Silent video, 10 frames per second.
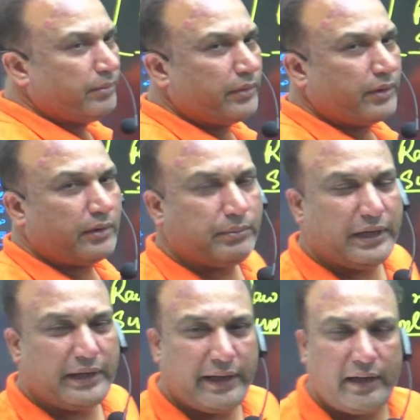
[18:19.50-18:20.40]

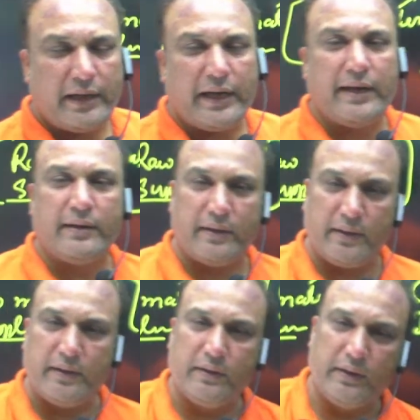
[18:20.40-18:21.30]
Britain and
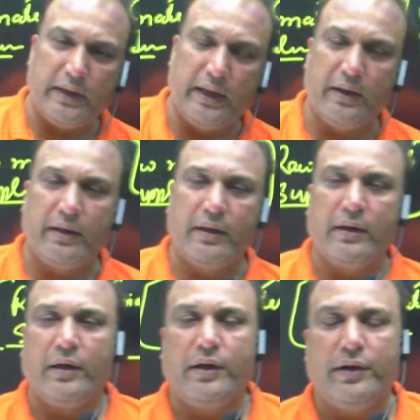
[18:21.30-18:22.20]
their
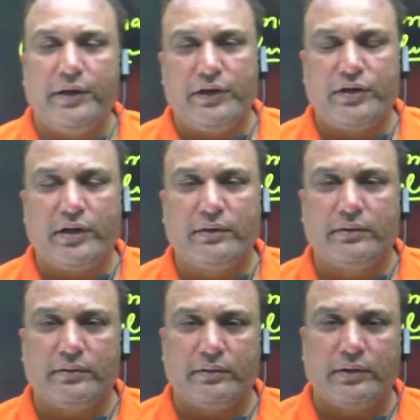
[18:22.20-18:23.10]
nation,
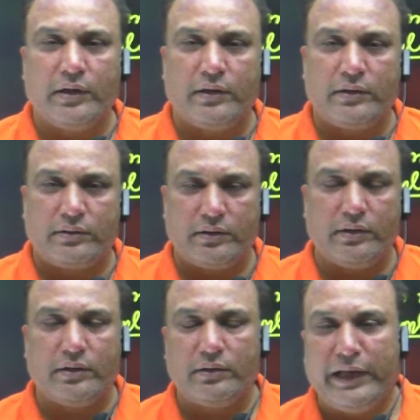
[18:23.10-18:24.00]

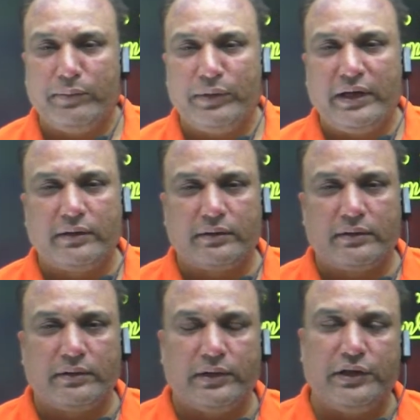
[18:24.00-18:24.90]
neighboring
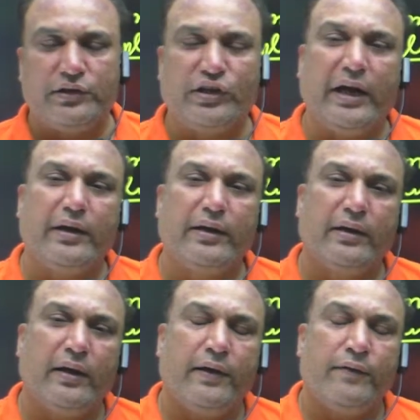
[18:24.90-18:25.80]
state.
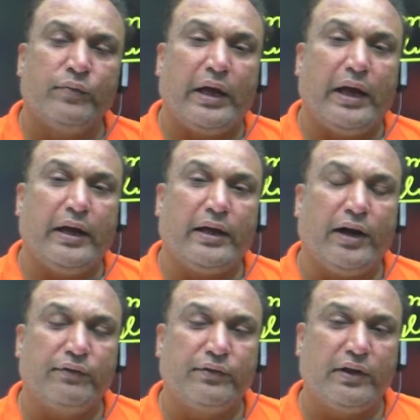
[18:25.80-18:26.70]
And
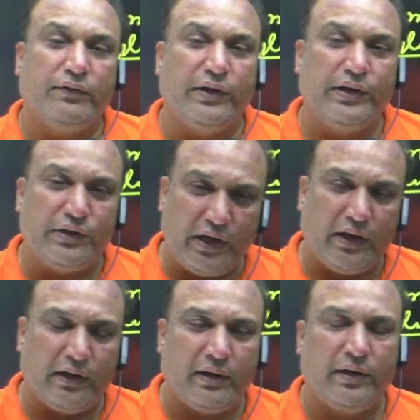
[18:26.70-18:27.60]
after
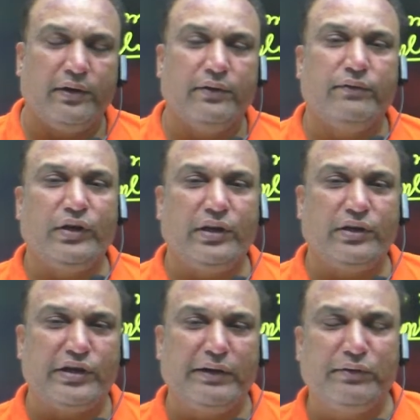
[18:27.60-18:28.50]
finishing, we
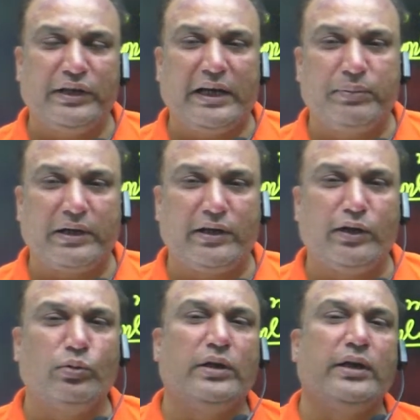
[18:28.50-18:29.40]
received that
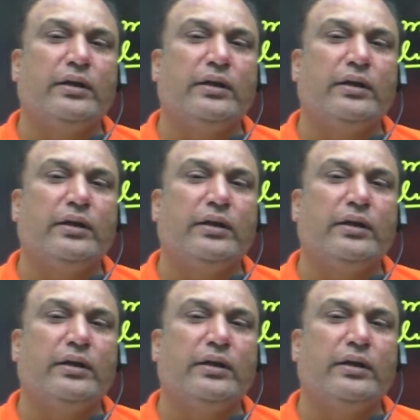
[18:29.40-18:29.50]
particular